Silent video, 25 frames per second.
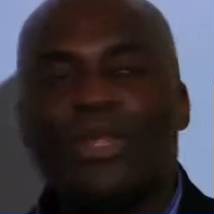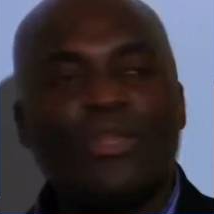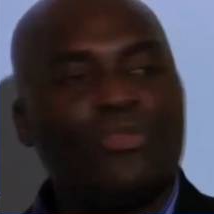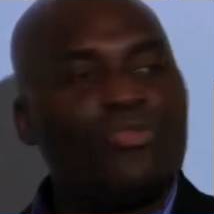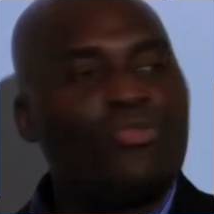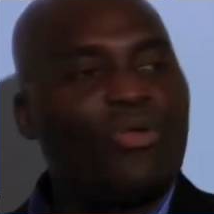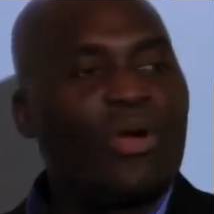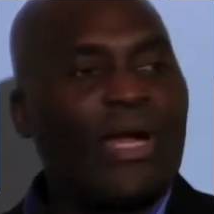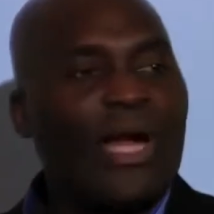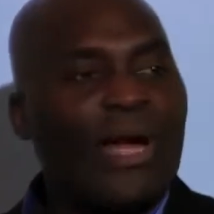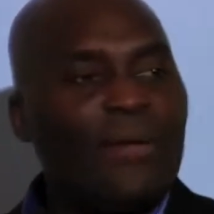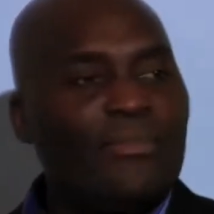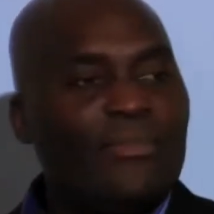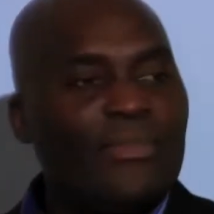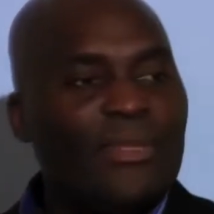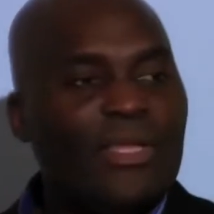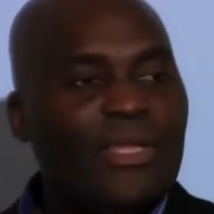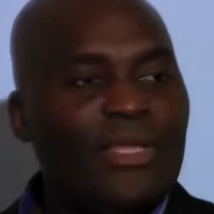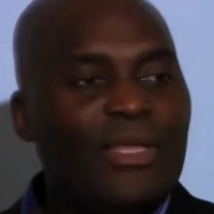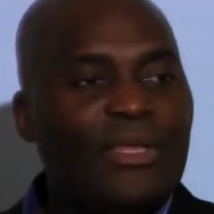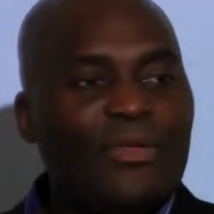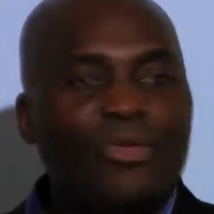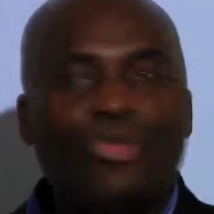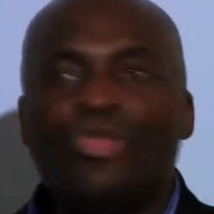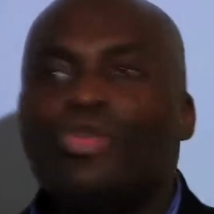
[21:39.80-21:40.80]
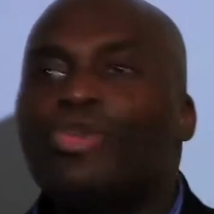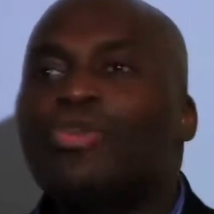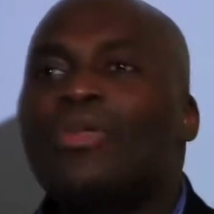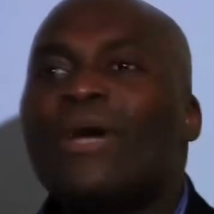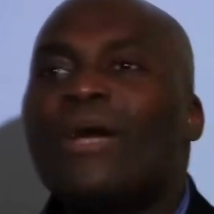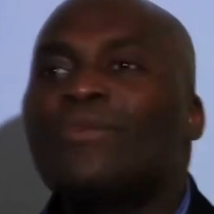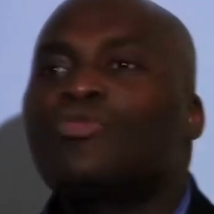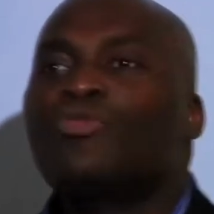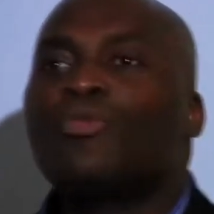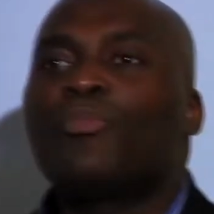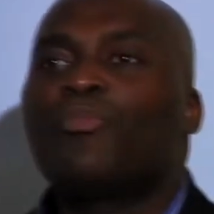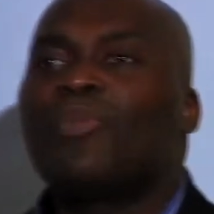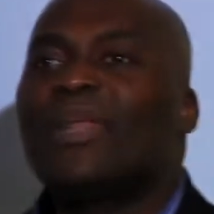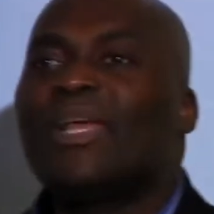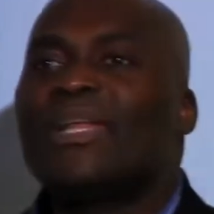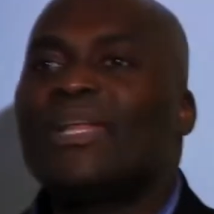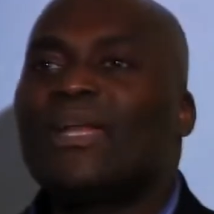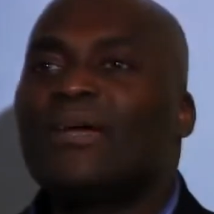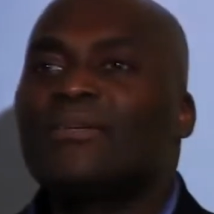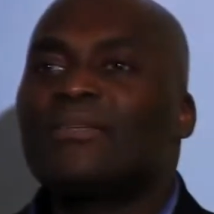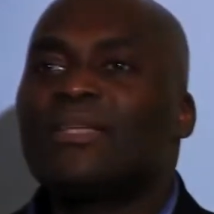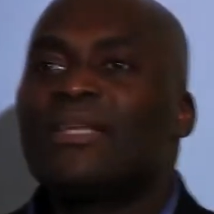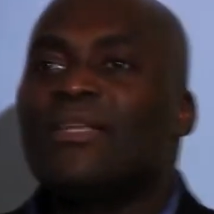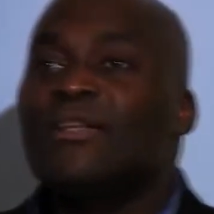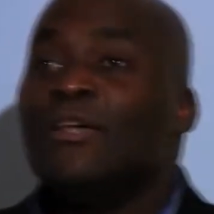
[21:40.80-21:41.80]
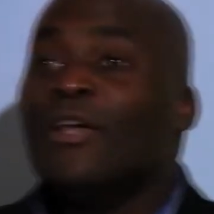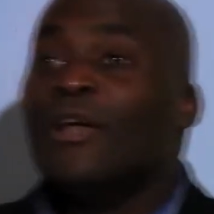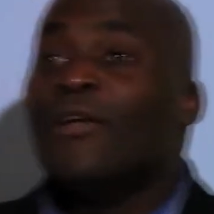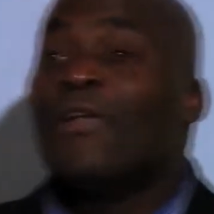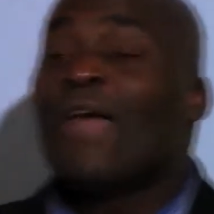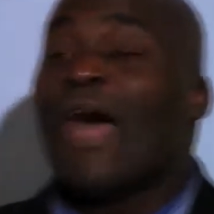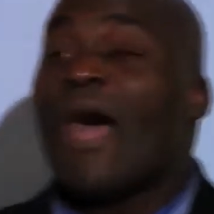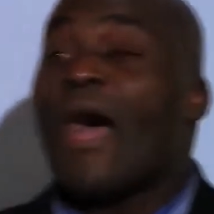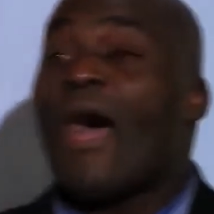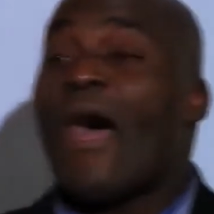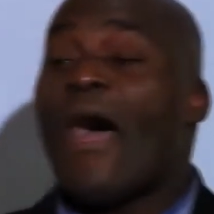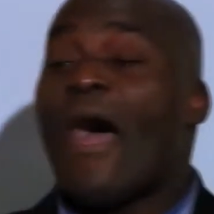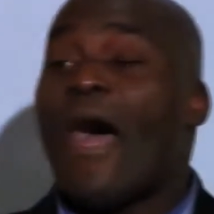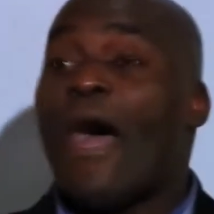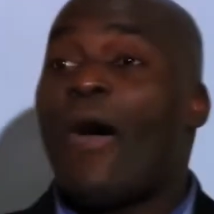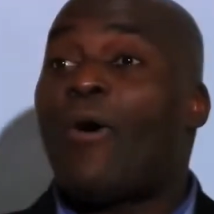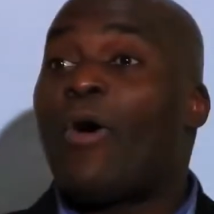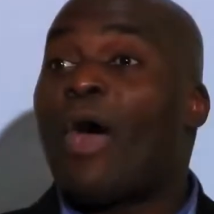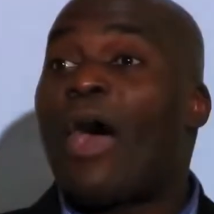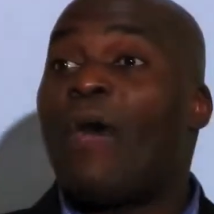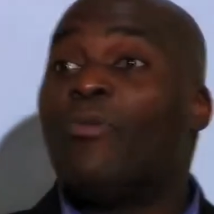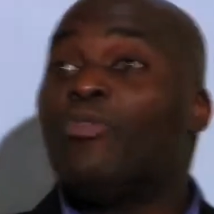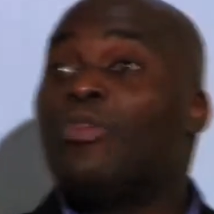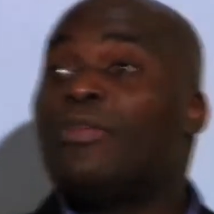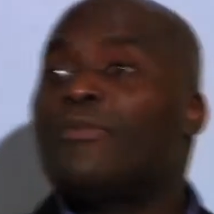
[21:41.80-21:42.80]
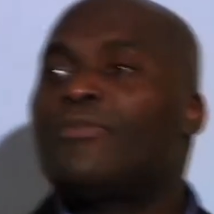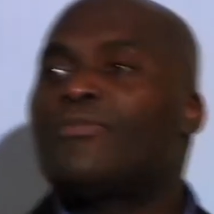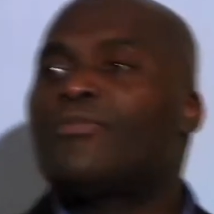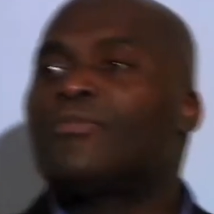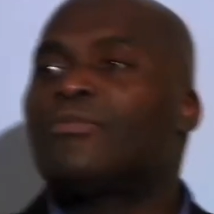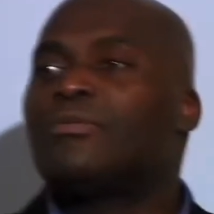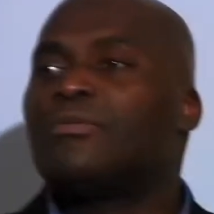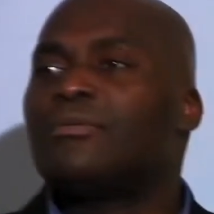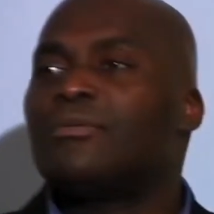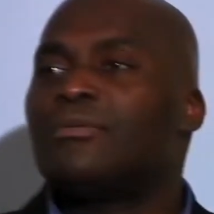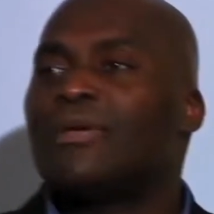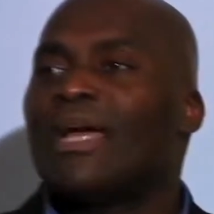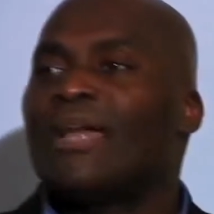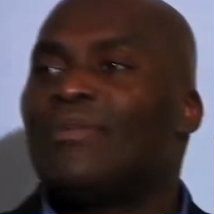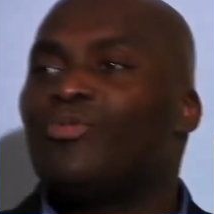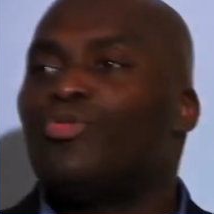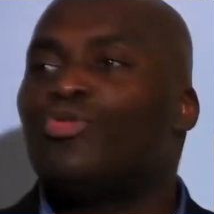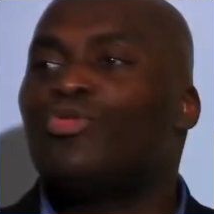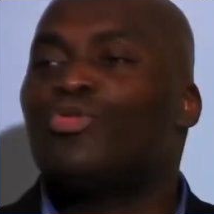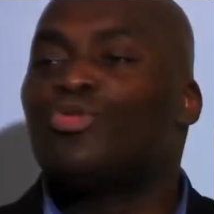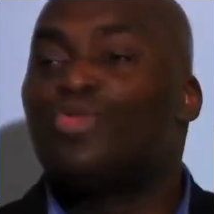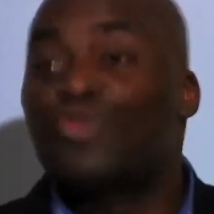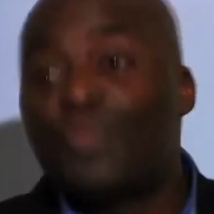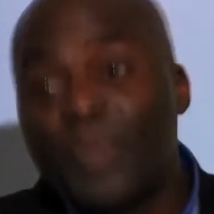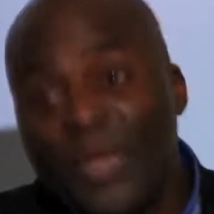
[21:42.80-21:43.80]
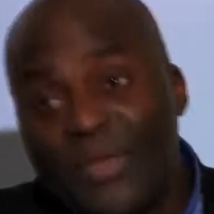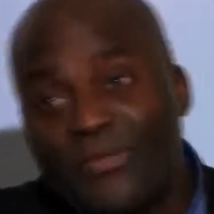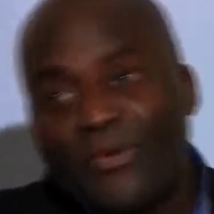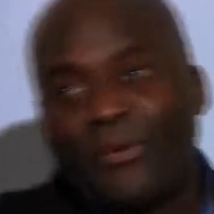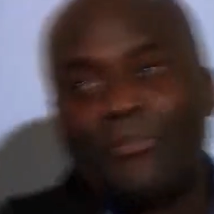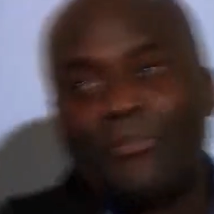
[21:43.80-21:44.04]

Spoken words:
when you come, you don't know how to play. Now she says, I'll leave you, and you speak